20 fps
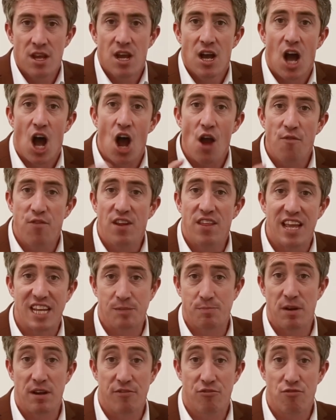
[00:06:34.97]
Hopefully that's
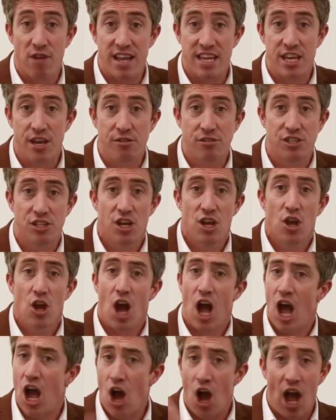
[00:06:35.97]
been of great use.
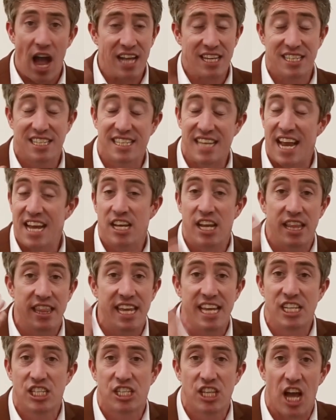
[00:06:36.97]
As I said,
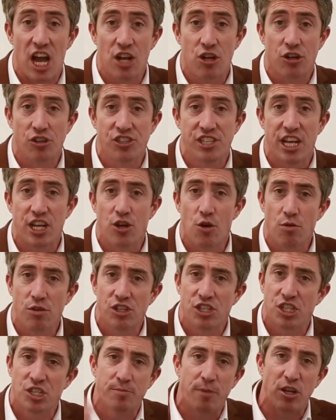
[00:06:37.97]
these content
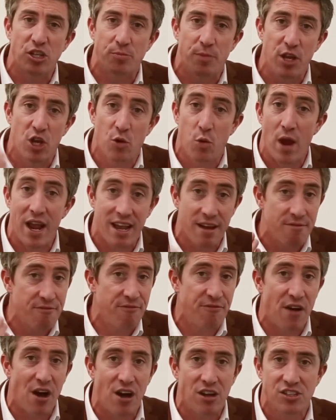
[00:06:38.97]
corners are supposed to be quick and
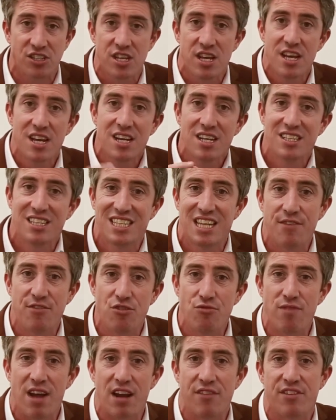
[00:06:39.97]
fast to give
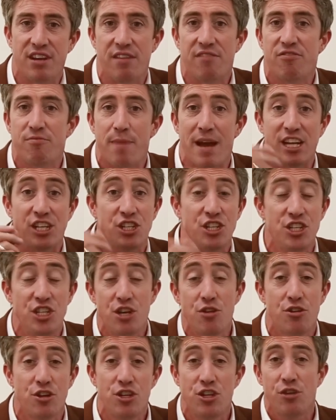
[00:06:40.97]
you relevant information
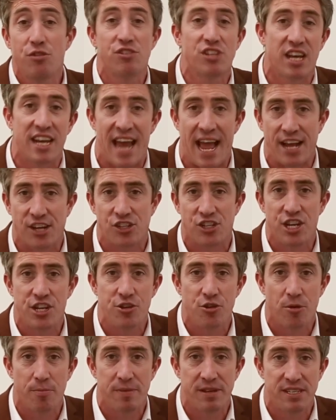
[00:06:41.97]
you can use and action in
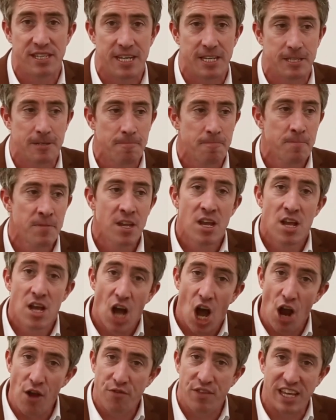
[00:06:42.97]
your business.
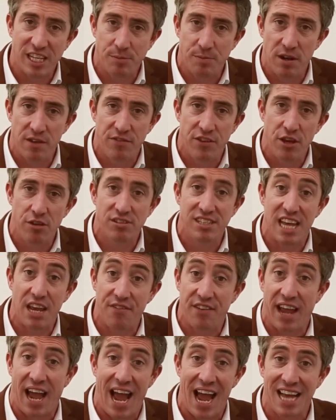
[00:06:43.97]
Hopefully that's been of use. If
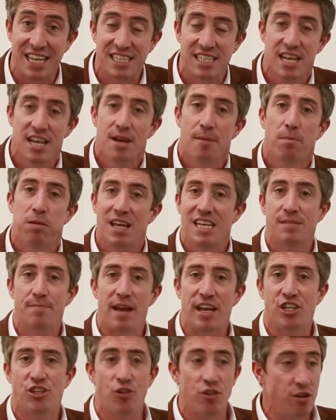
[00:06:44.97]
it has, please
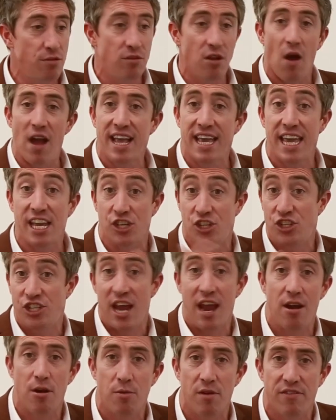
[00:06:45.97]
make sure you like it,
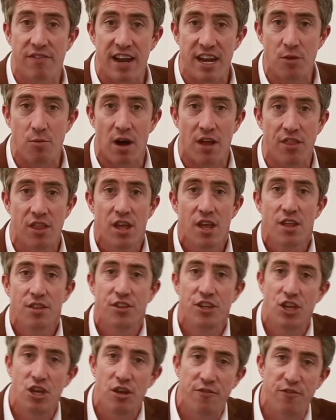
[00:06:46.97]
share it with anyone
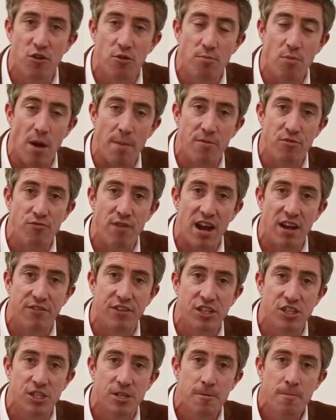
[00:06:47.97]
that you feel might be
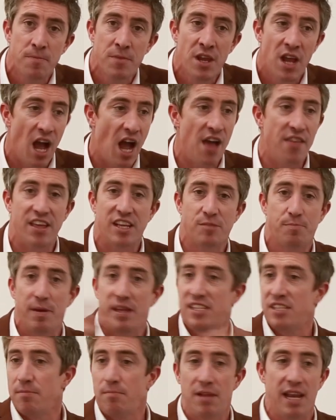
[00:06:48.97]
relevant. There's been
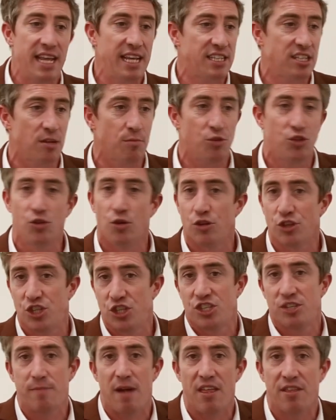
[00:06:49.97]
some links, I'm sure, to
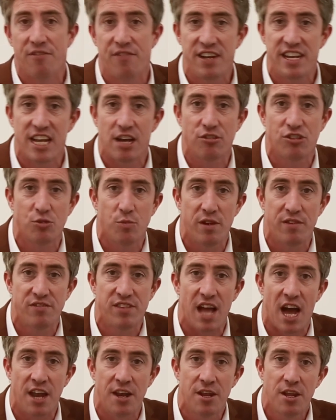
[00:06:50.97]
some other videos that we've
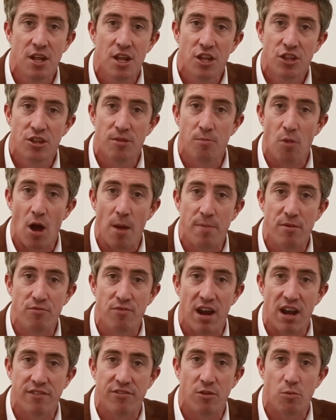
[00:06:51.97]
done that might be
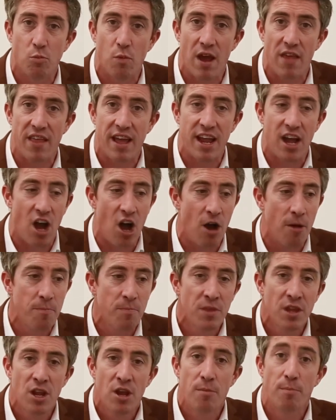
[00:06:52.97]
relevant where they are.
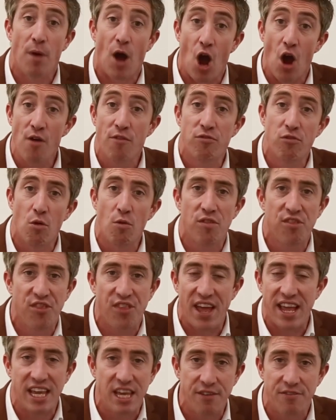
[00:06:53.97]
But overall,
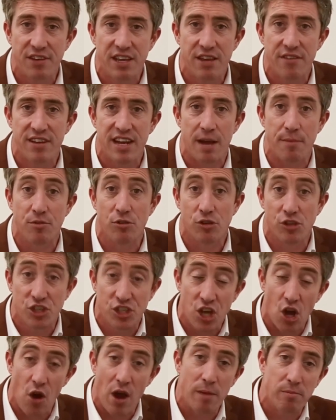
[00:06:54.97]
thank you for giving up your
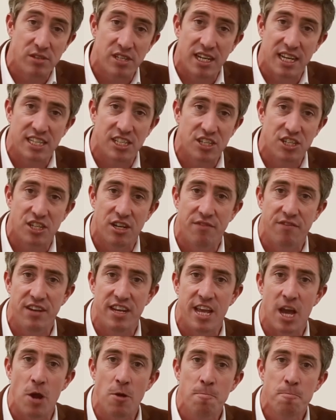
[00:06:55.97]
time to listen to the
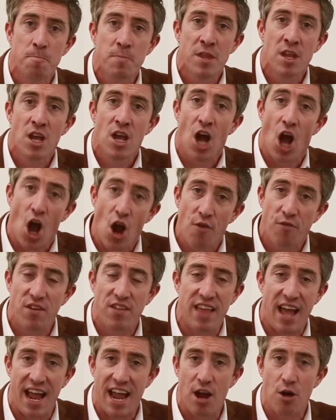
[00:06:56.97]
video. Hopefully
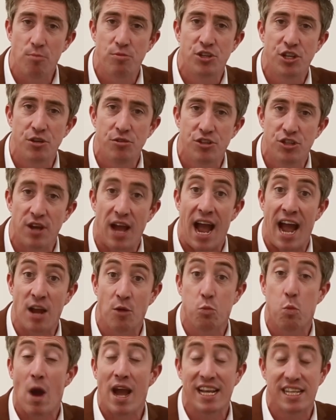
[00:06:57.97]
that helps you to
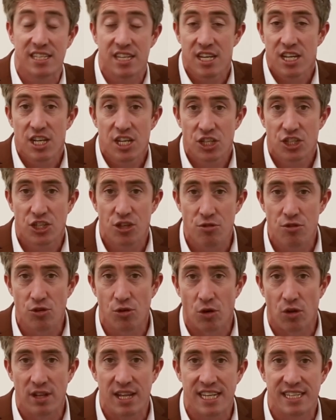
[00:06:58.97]
add weight to
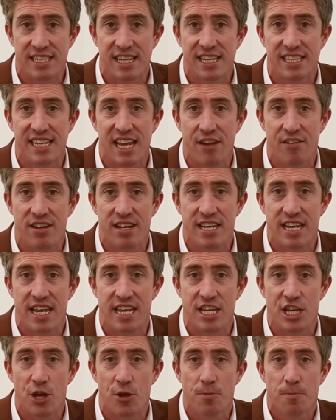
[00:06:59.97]
your listings here in the
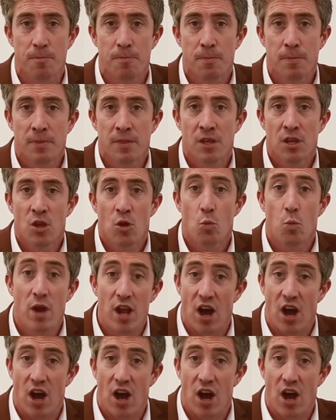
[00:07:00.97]
EU. We